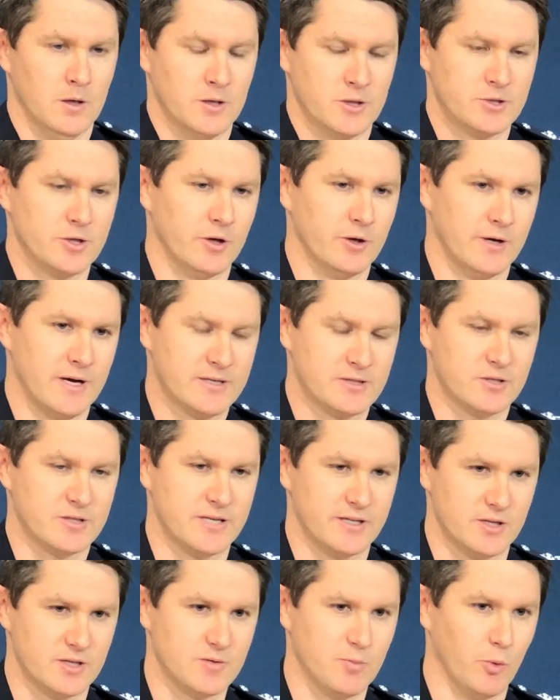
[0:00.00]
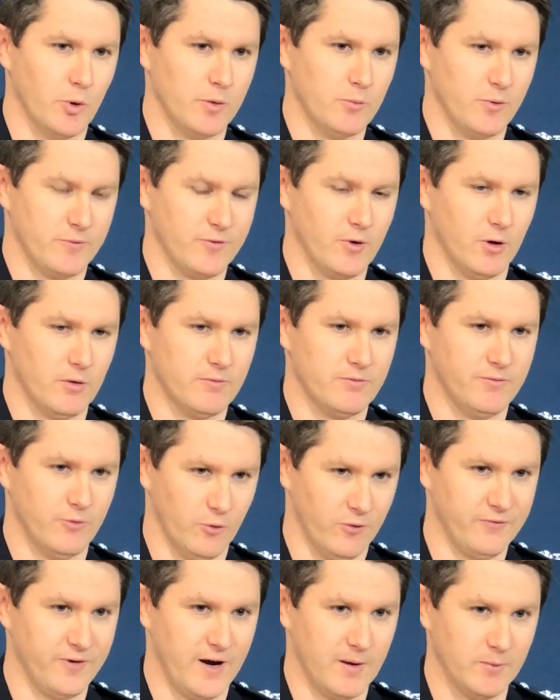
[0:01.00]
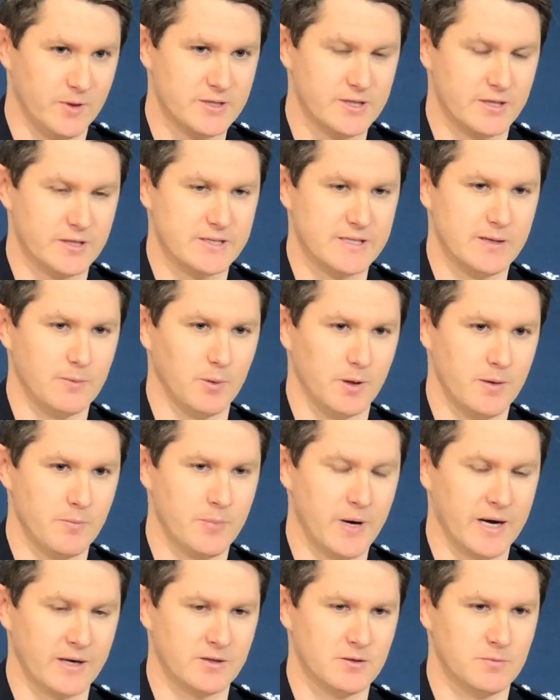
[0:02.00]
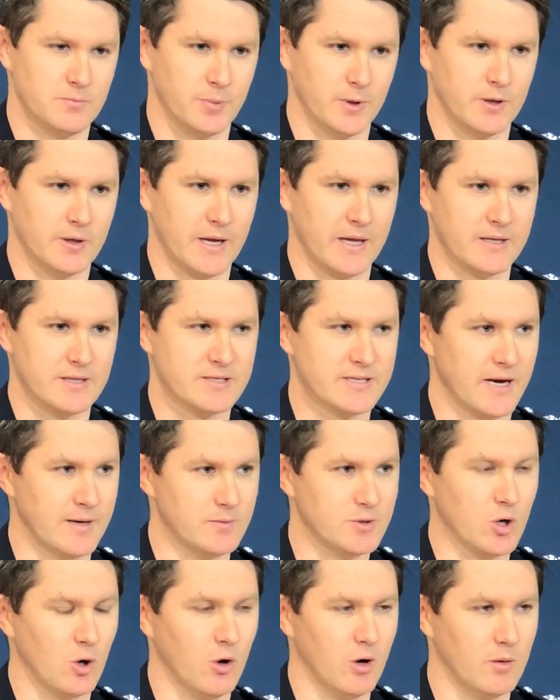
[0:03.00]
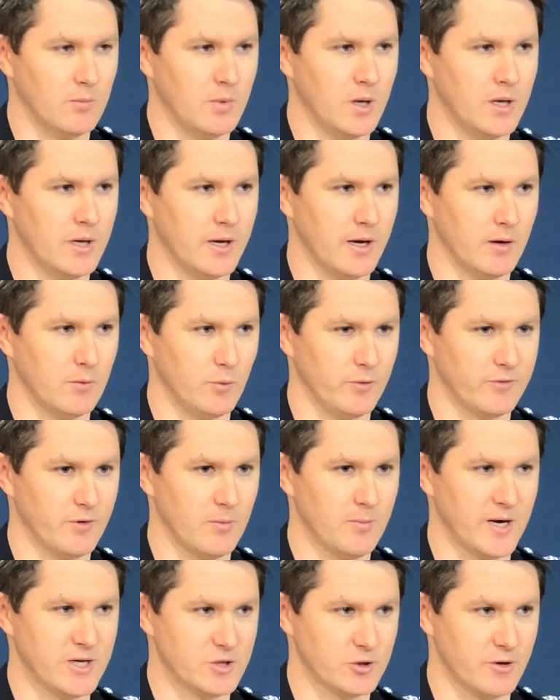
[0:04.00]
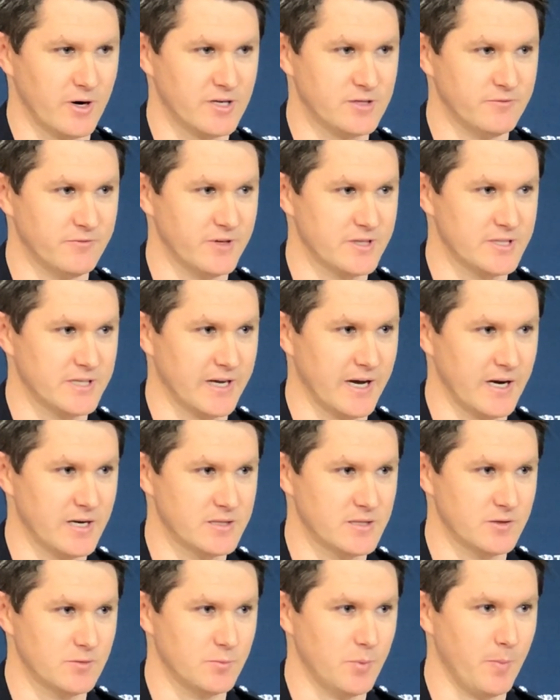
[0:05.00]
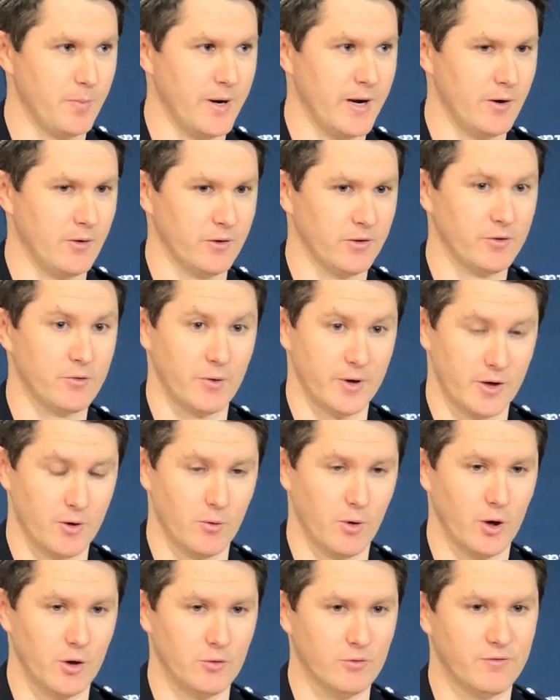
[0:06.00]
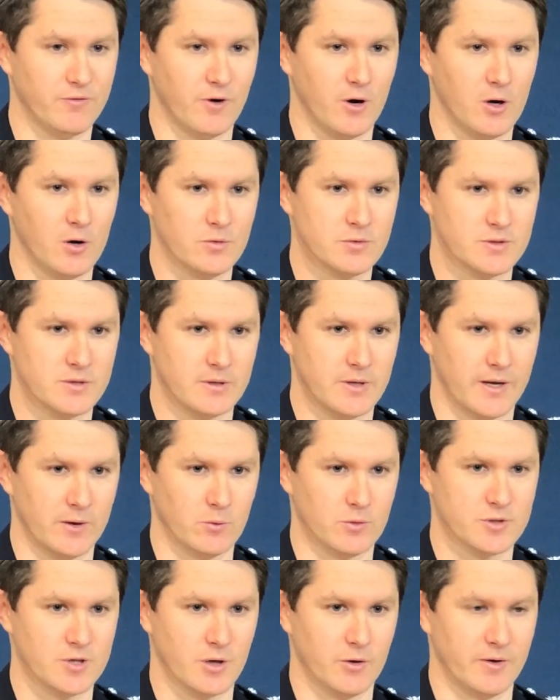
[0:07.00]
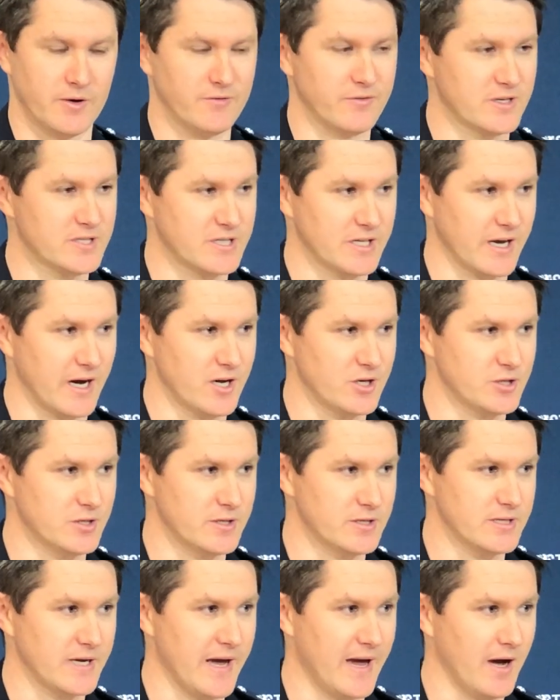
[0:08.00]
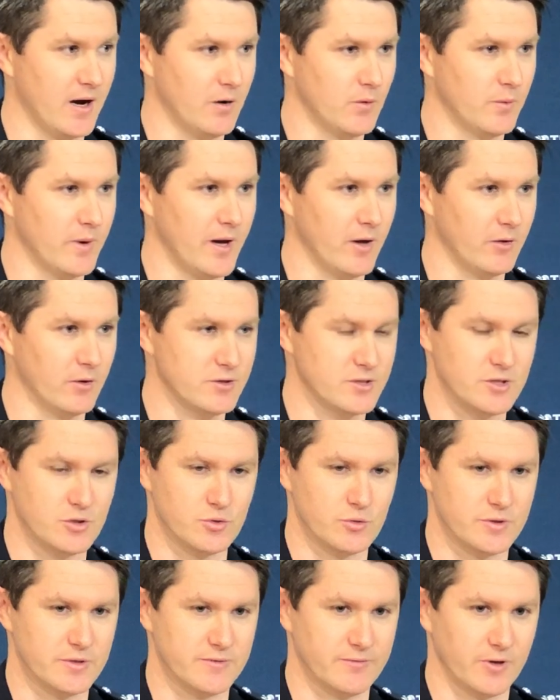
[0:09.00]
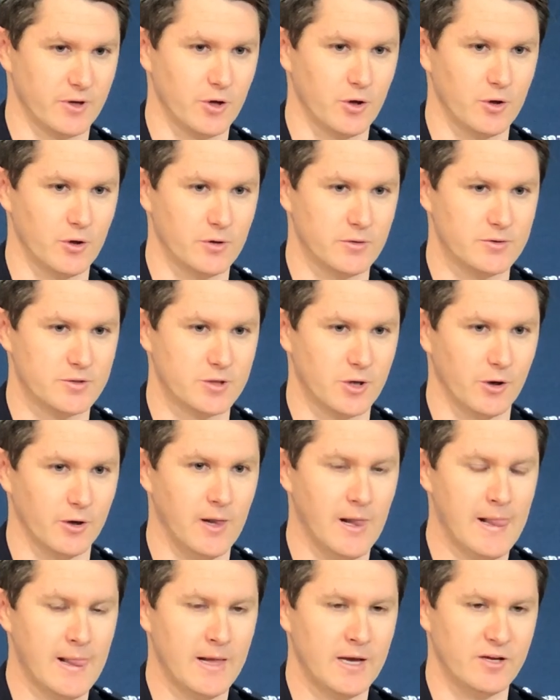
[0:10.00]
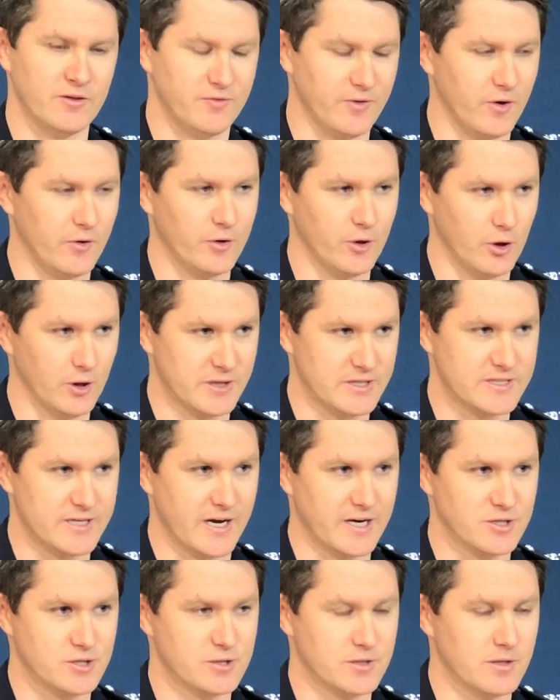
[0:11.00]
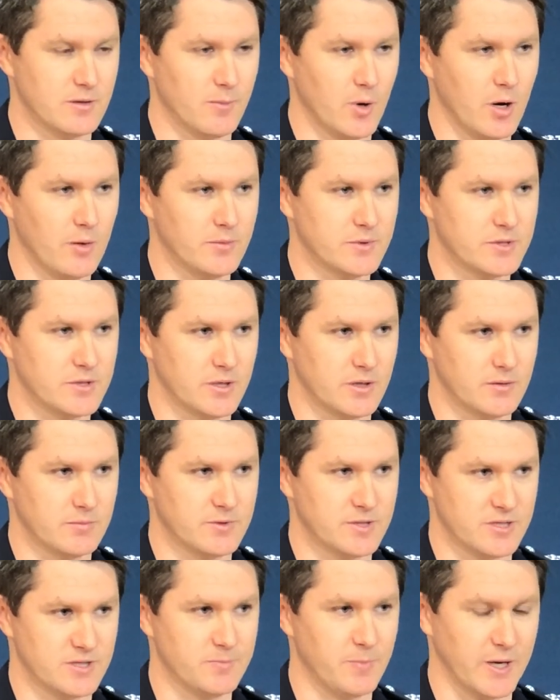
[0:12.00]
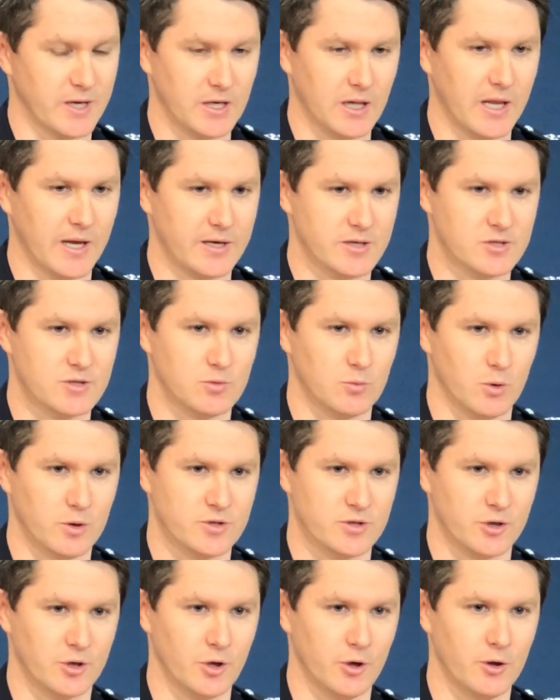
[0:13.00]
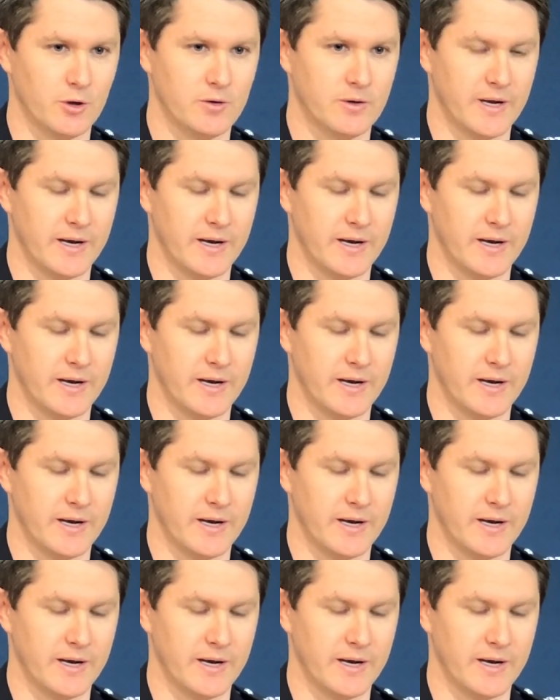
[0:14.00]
So as I said this morning, we've got four families that are deeply impacted, but at the same time, we've got major crash investigators that are preparing three coronial files and also an investigation into how those injuries have occurred. So it's very early stages at the moment to speculate as to what's occurred.